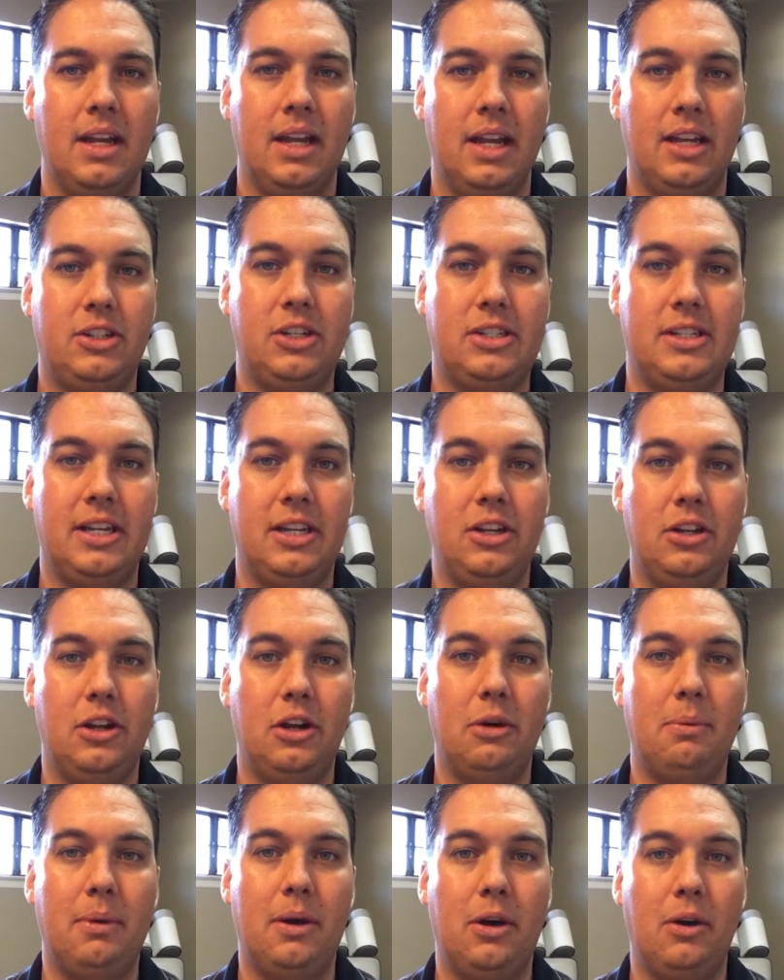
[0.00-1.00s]
And she said,
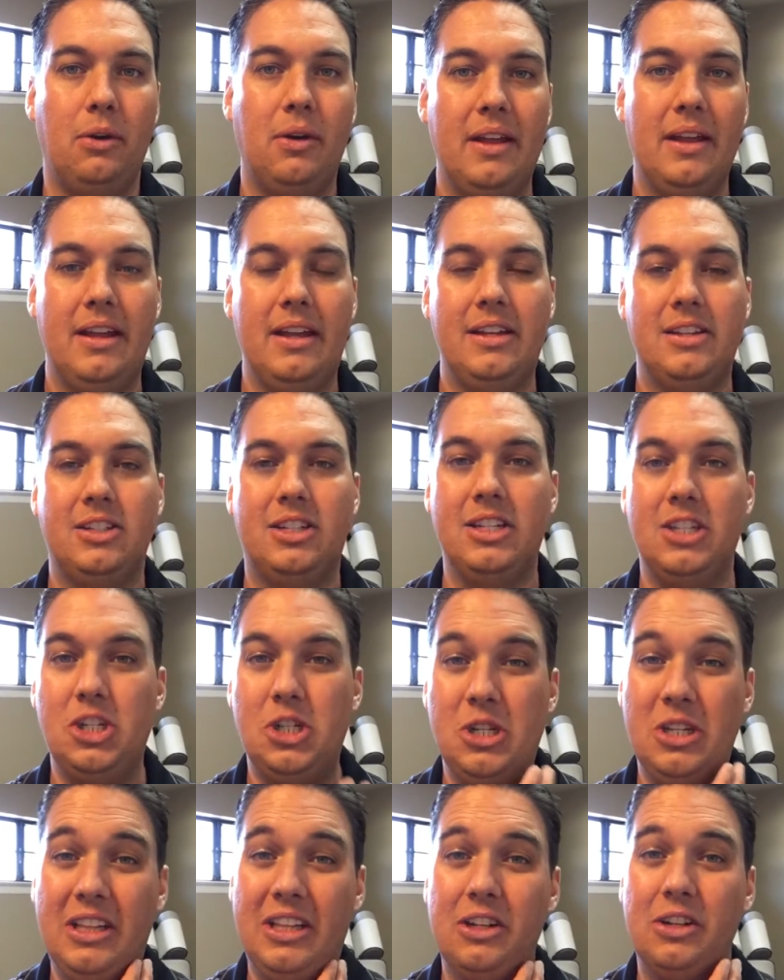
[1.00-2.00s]
Bo, since
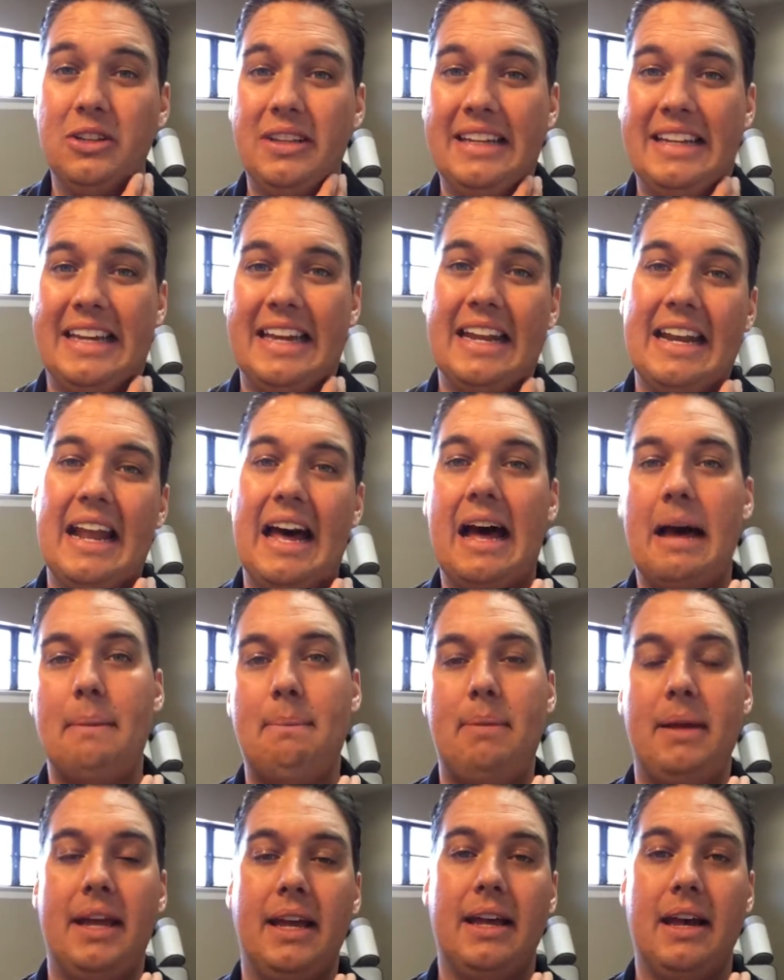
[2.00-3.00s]
she literally
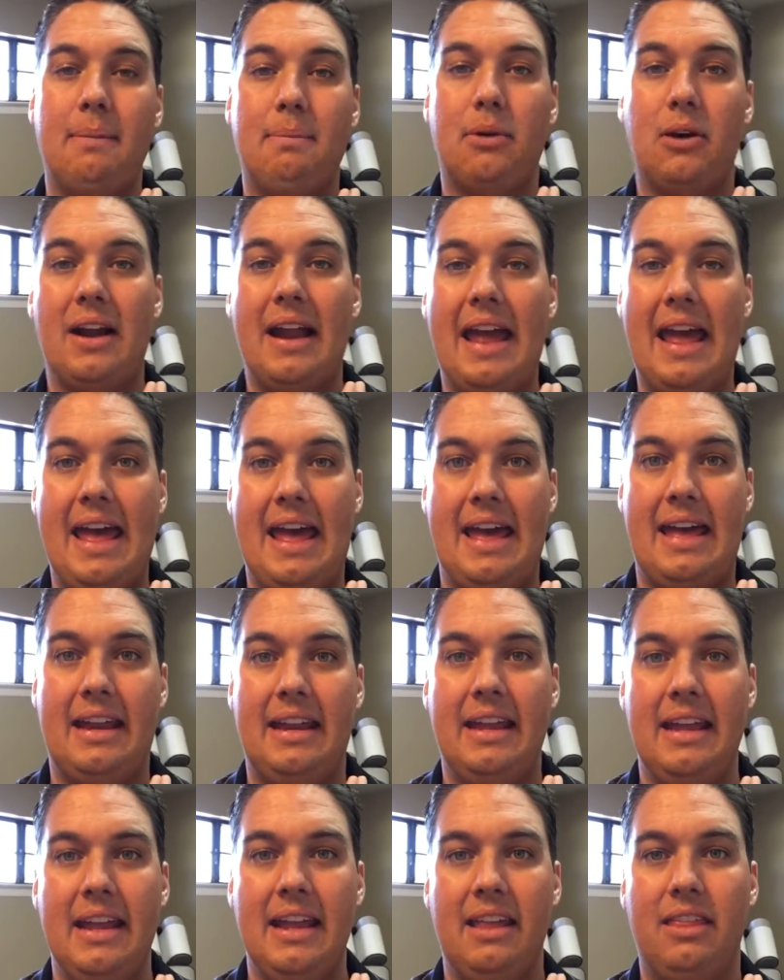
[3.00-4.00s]
cannot pick up her
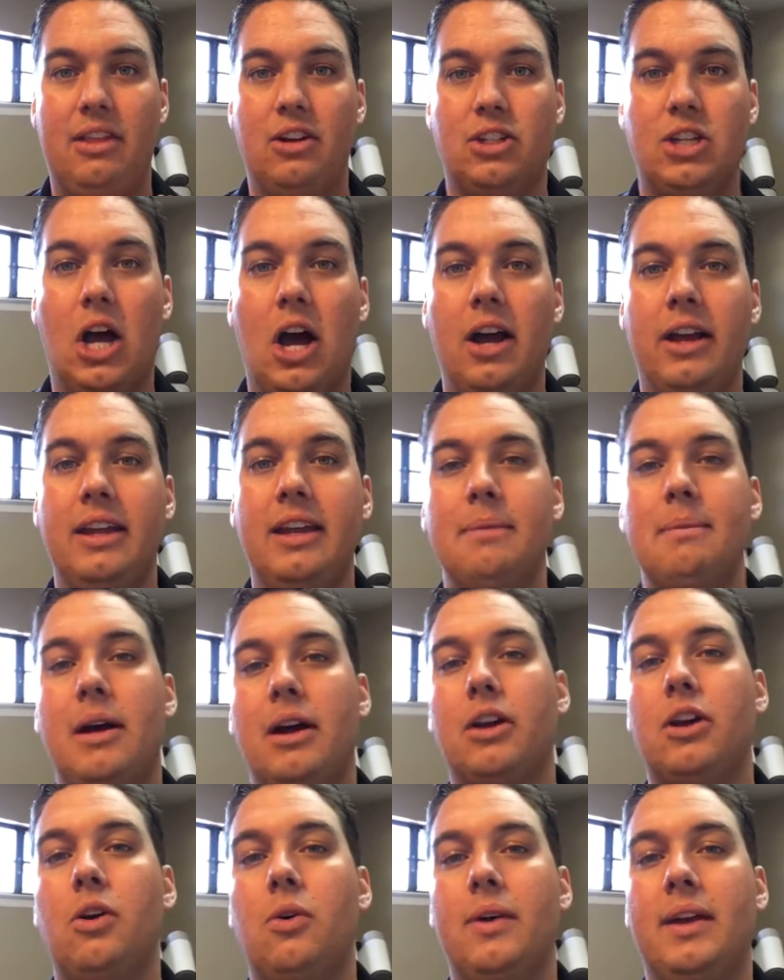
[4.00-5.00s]
head, they're talking
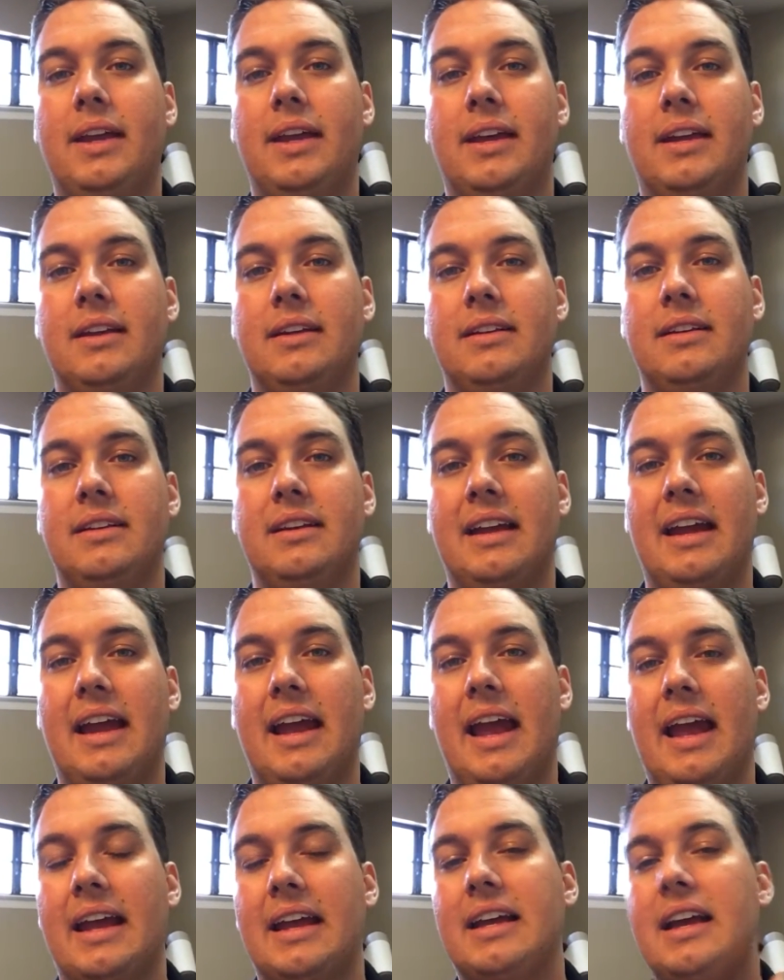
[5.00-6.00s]
about going in
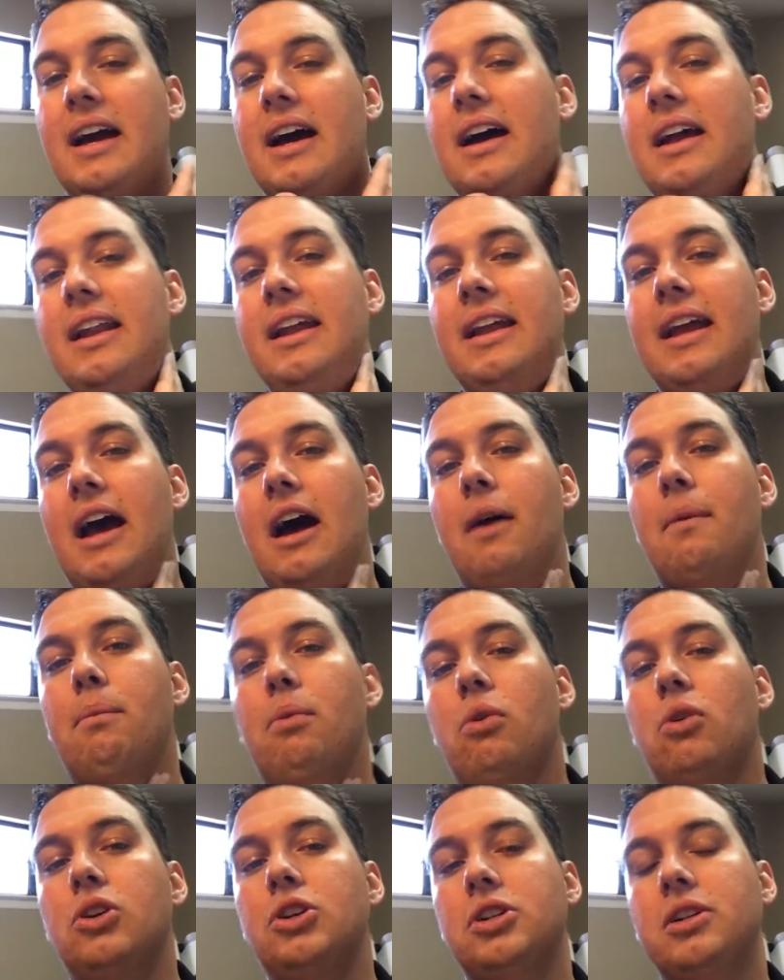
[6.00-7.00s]
and cutting out a
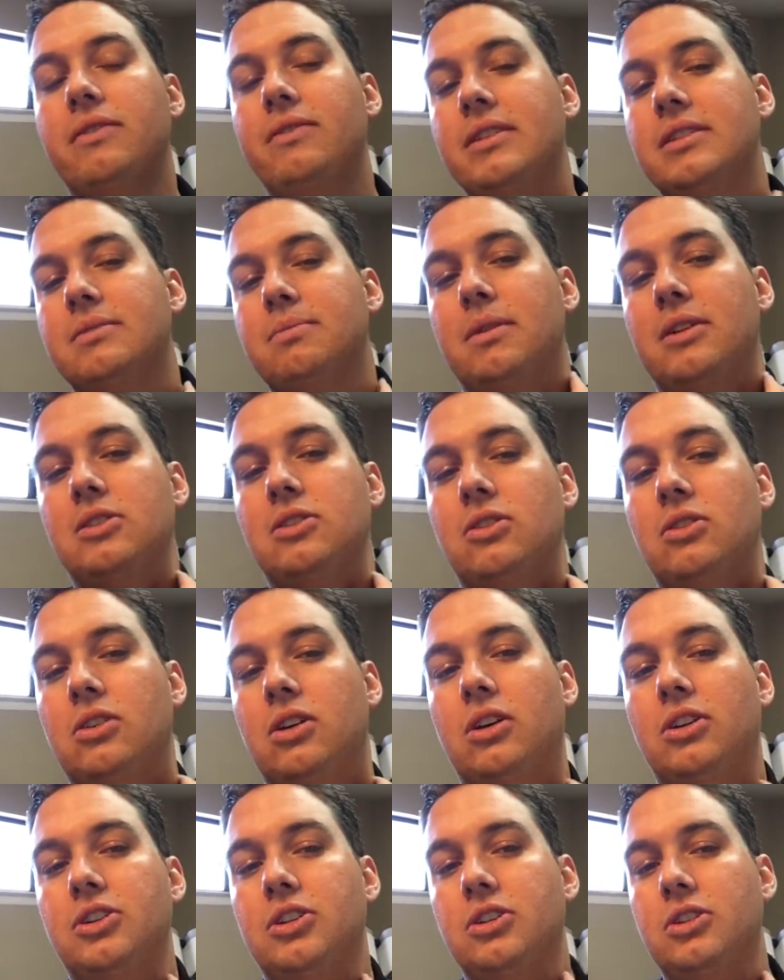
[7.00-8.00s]
portion of this muscle
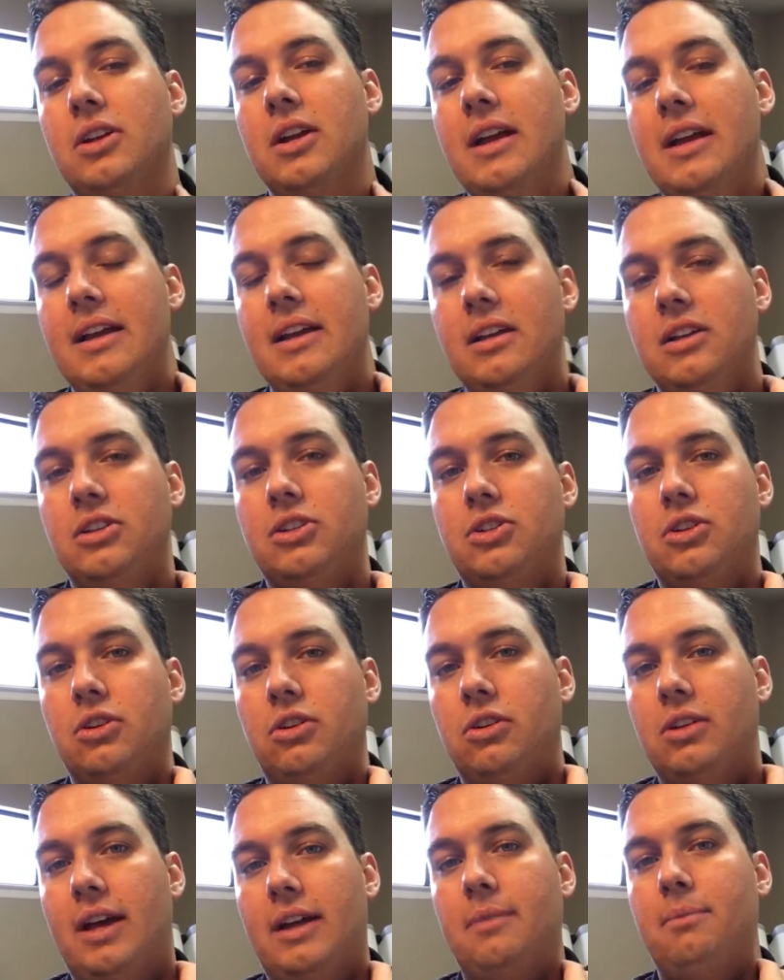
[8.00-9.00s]
called your
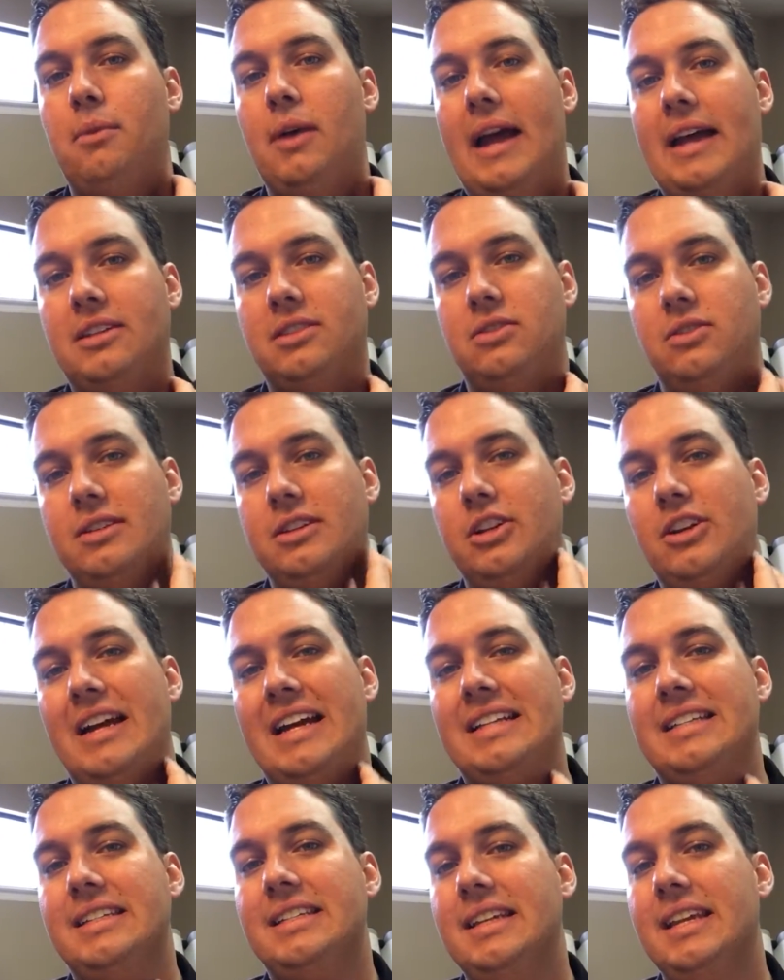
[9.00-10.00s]
sternocleidomastoid, your
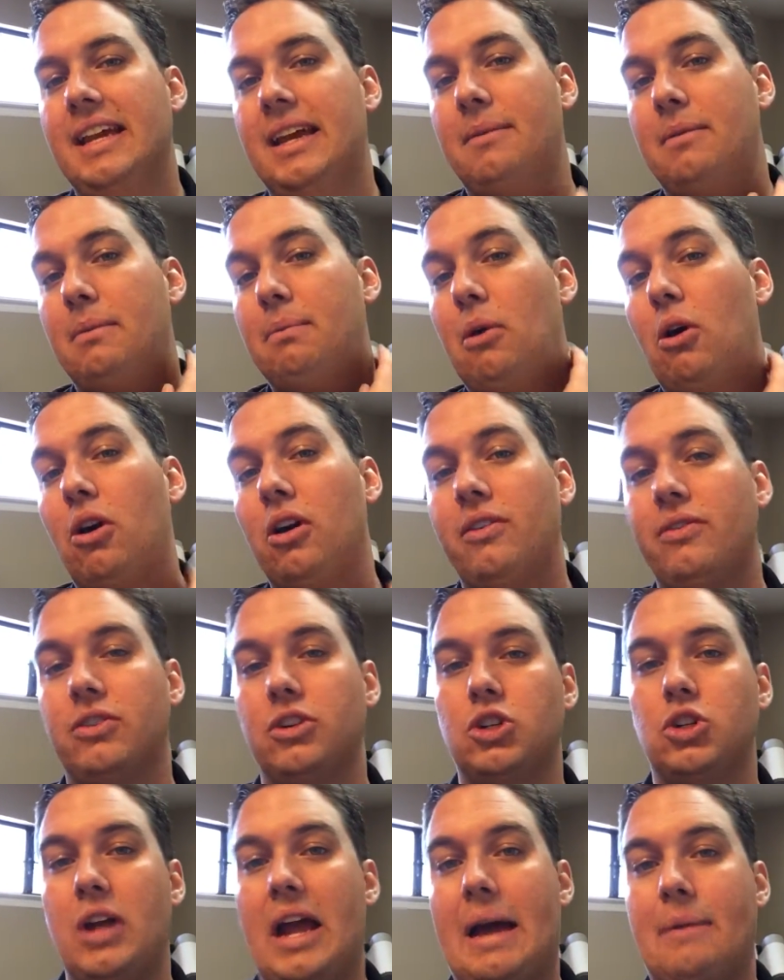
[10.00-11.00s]
SCM, and part of her
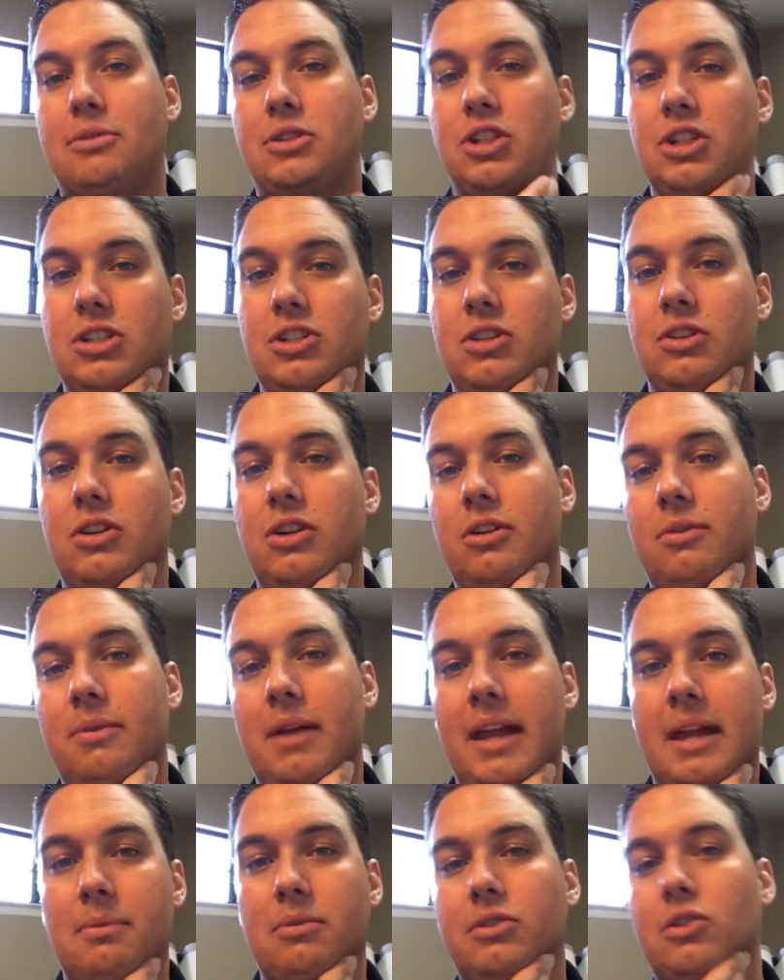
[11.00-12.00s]
traps, just so that it'll
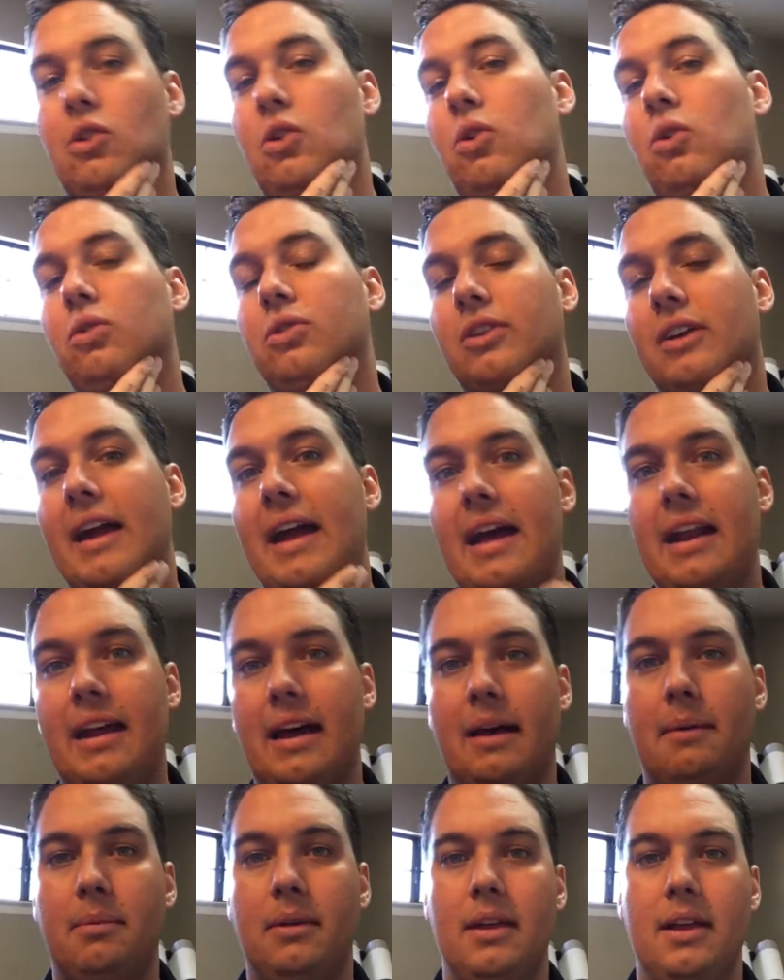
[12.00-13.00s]
be able to hold her head
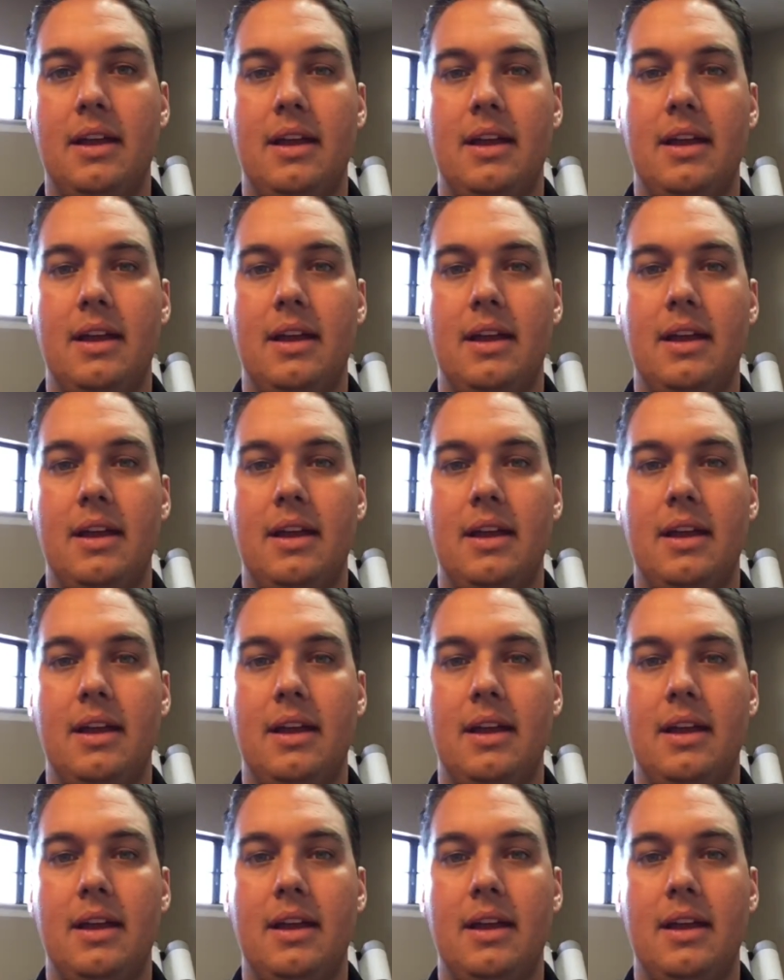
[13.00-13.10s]
up.